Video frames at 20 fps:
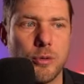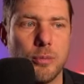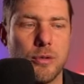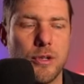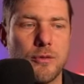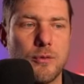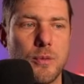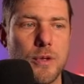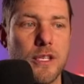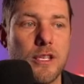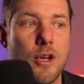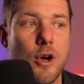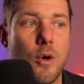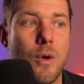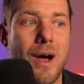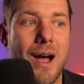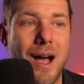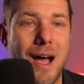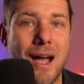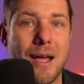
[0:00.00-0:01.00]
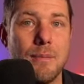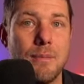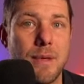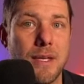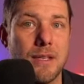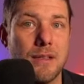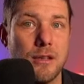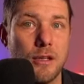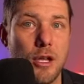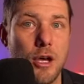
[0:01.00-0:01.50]
But if we go high,
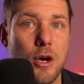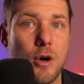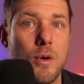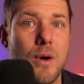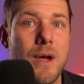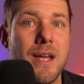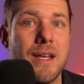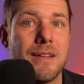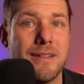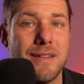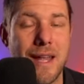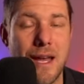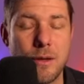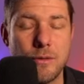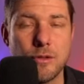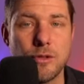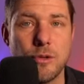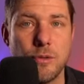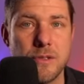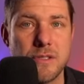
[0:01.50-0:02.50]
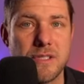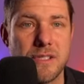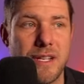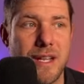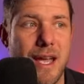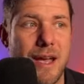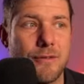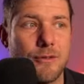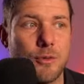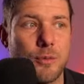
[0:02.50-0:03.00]
mid, low, now the goalie's going to
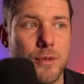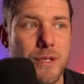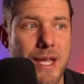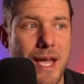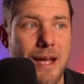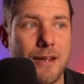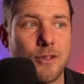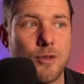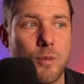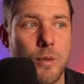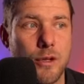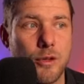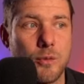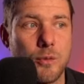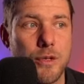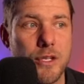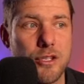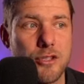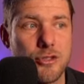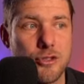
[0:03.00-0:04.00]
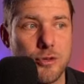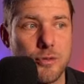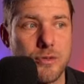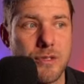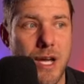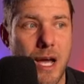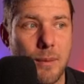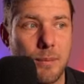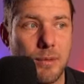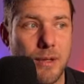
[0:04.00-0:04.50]
have to react to whether we shoot
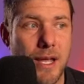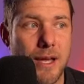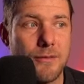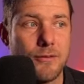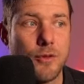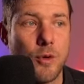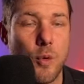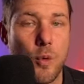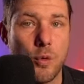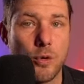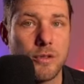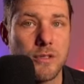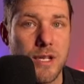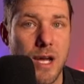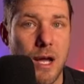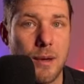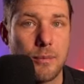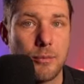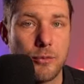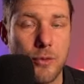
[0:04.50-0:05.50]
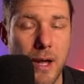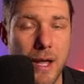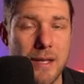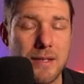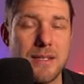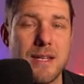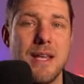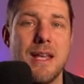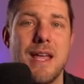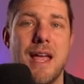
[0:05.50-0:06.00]
top left or top right,